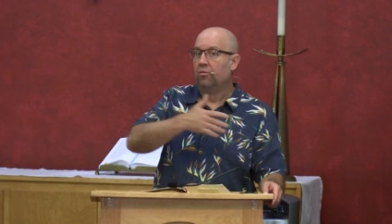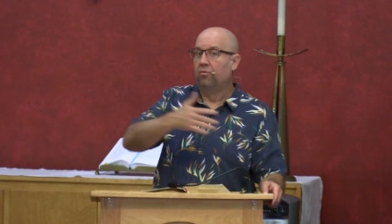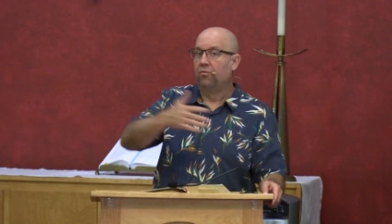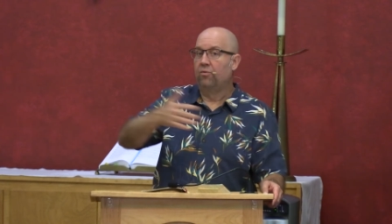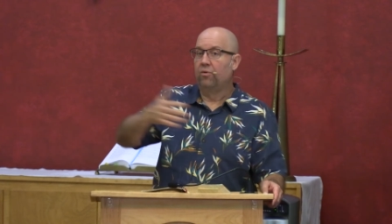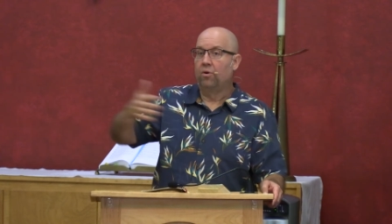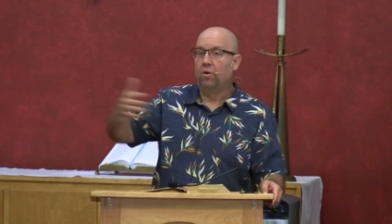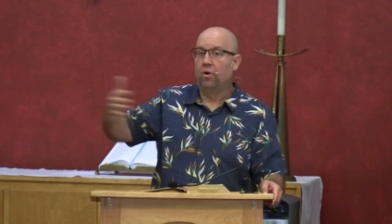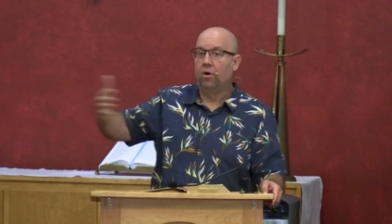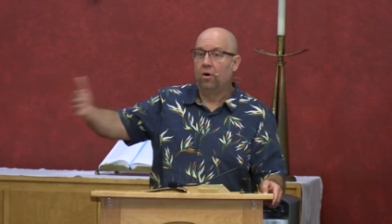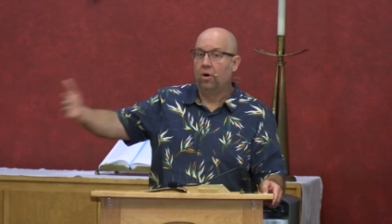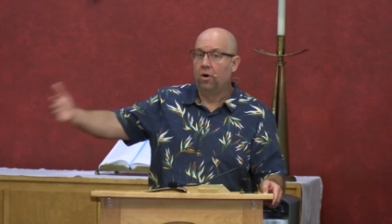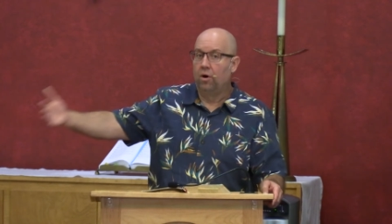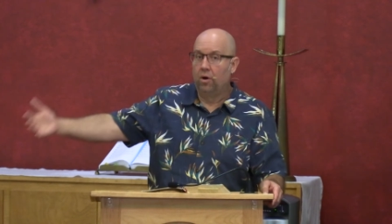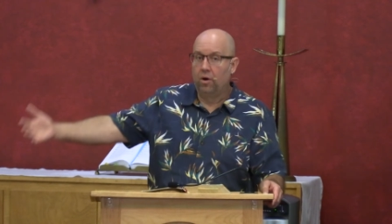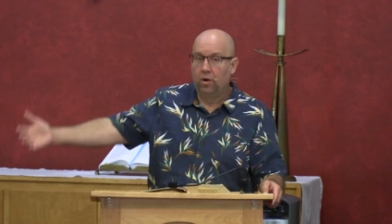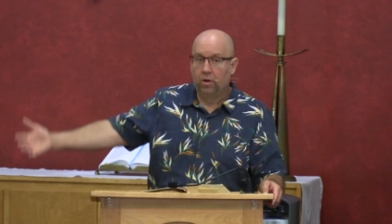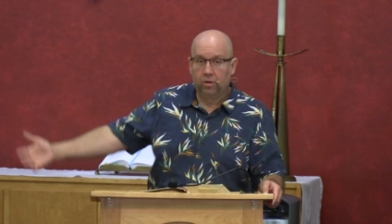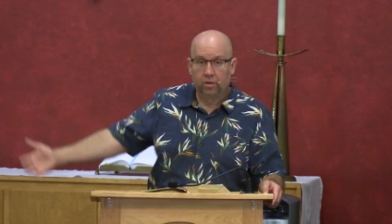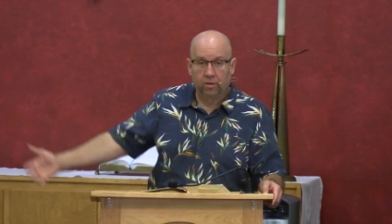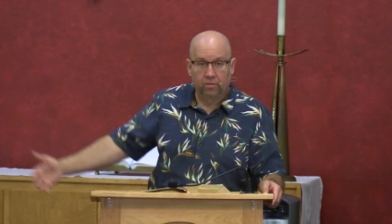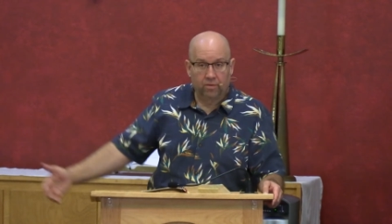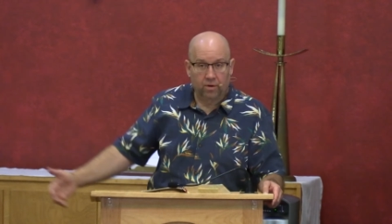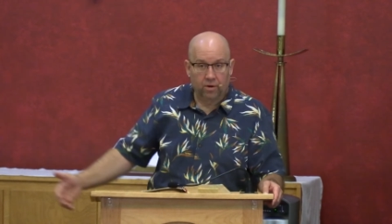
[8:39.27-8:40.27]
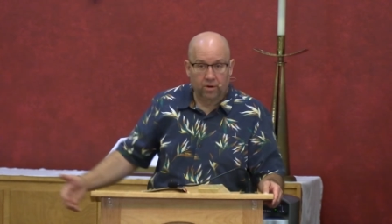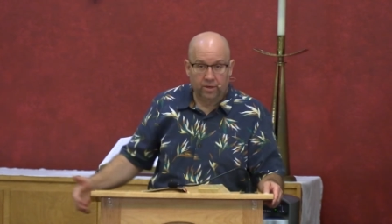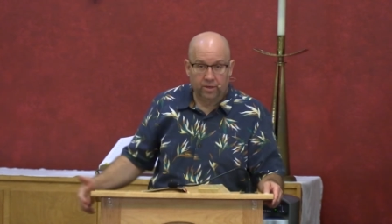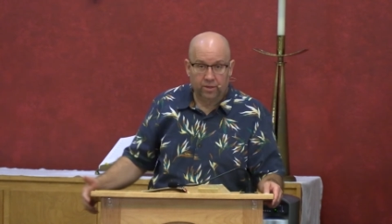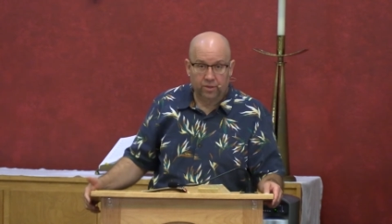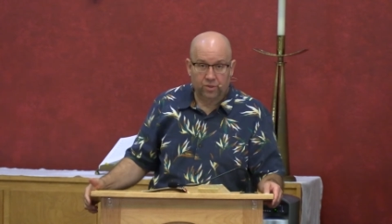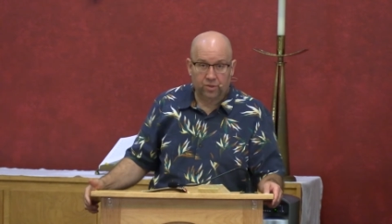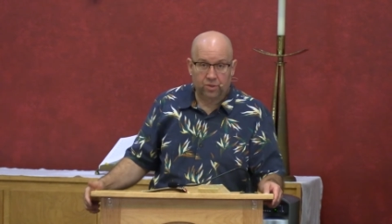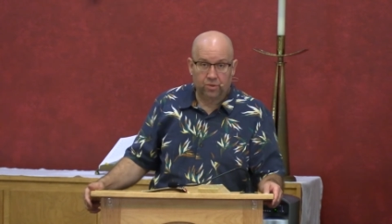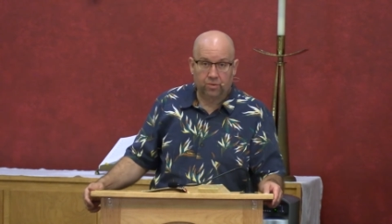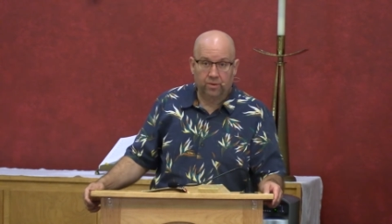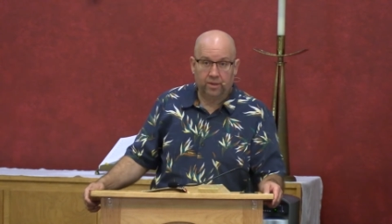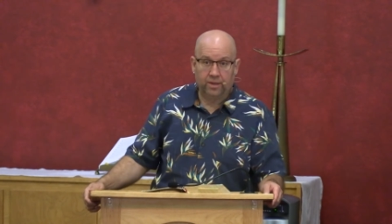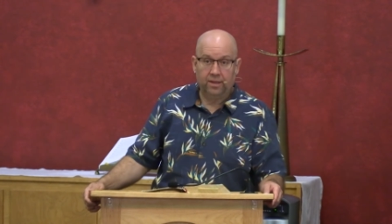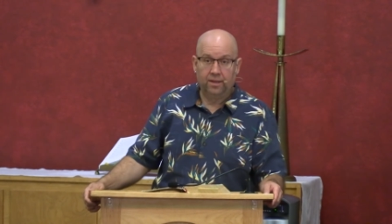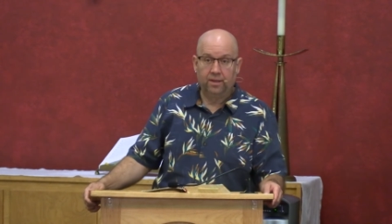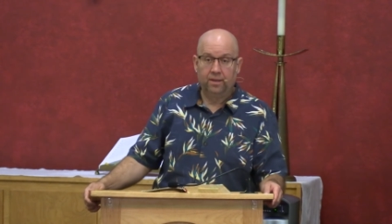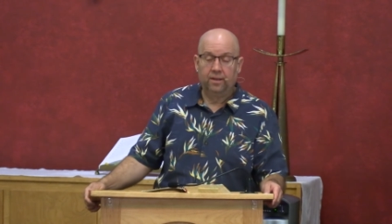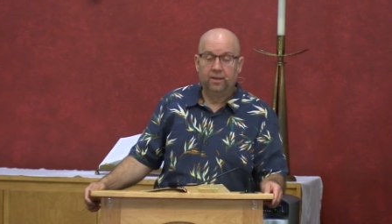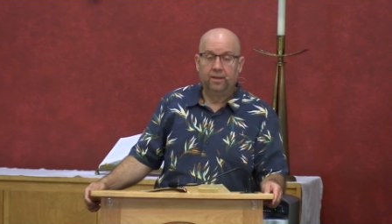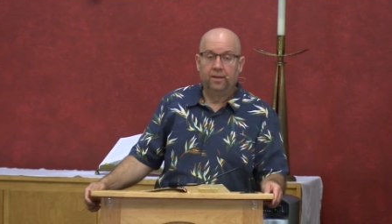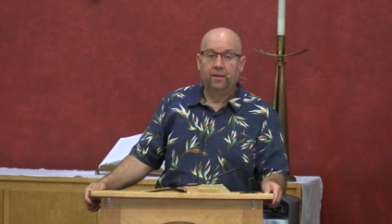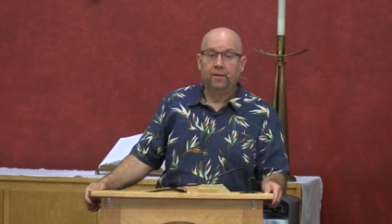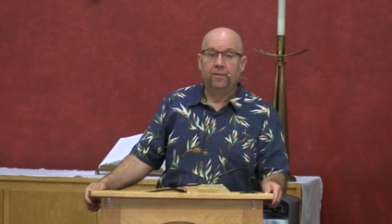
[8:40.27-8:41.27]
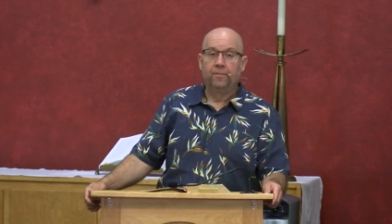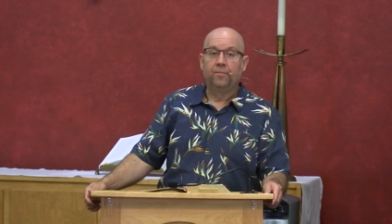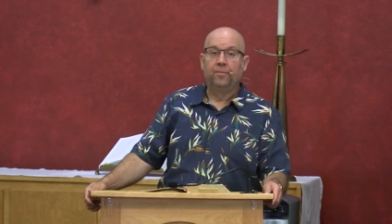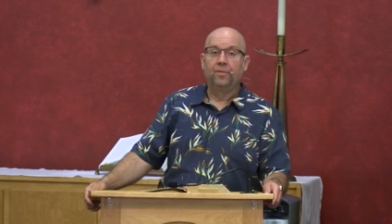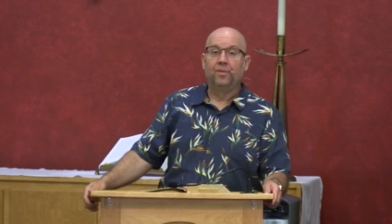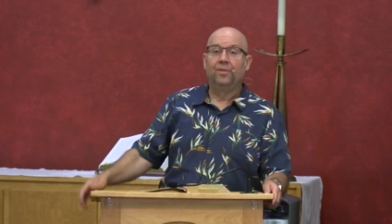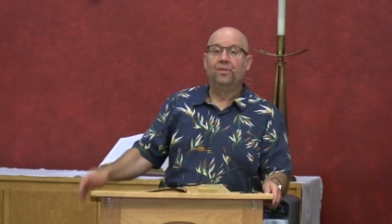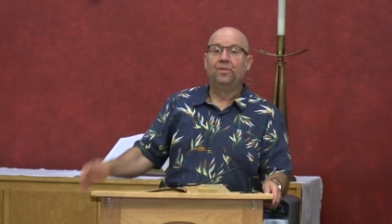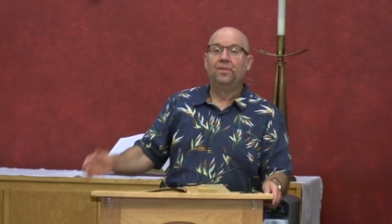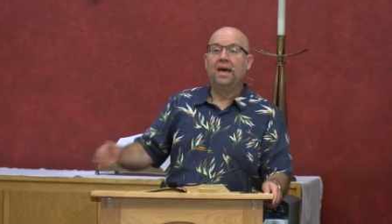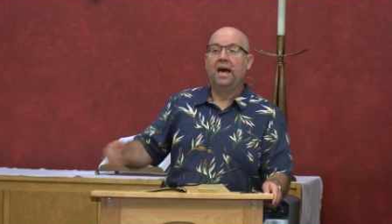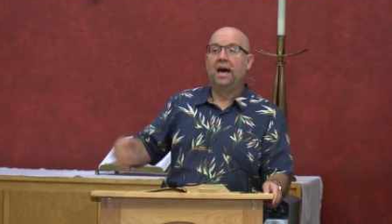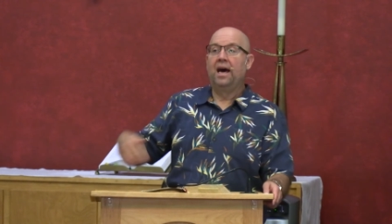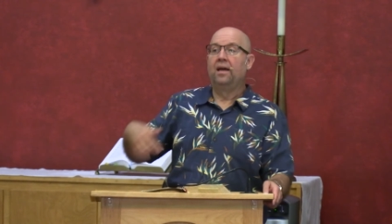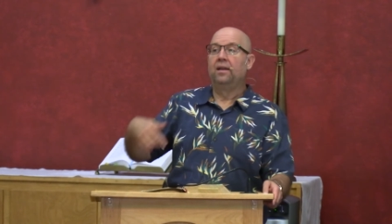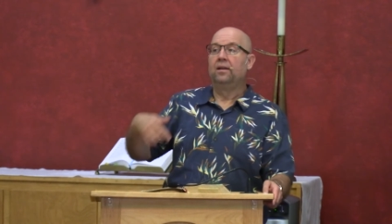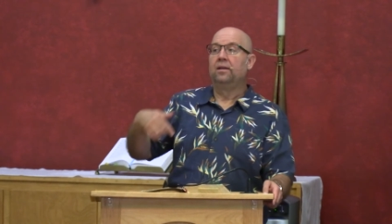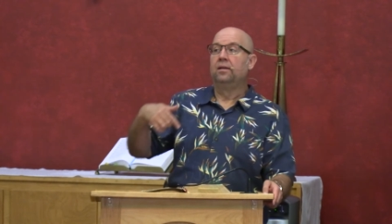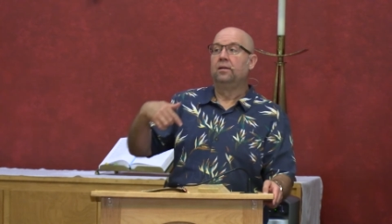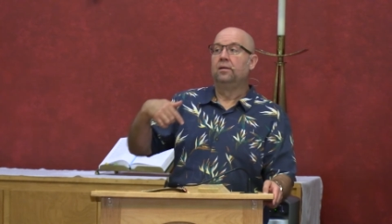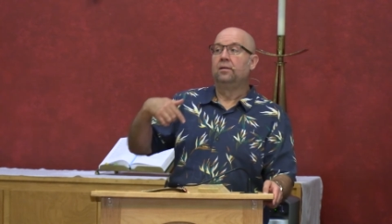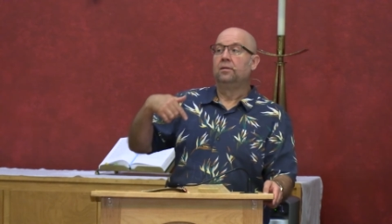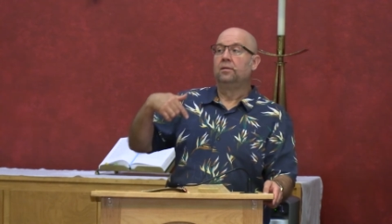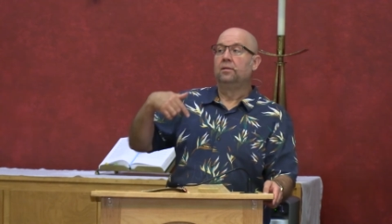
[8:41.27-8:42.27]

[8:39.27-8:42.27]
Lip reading: for all of our history. That